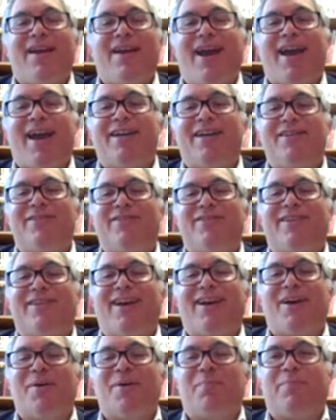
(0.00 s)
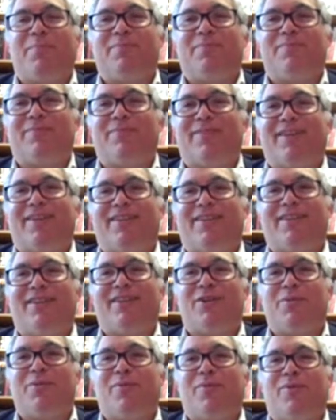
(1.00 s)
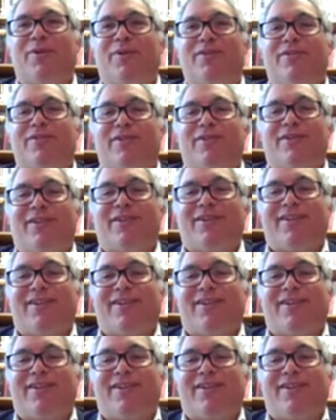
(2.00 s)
has the two boys,